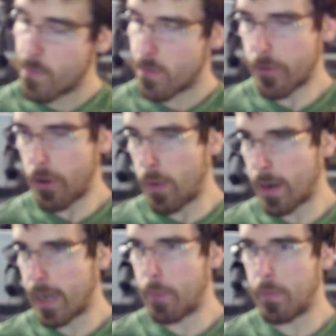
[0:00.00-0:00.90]
So I
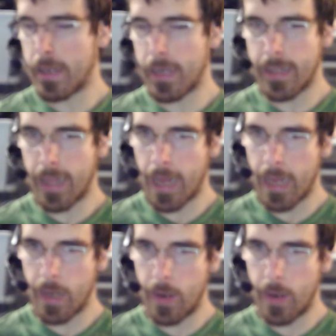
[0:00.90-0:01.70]
can't wait to get that.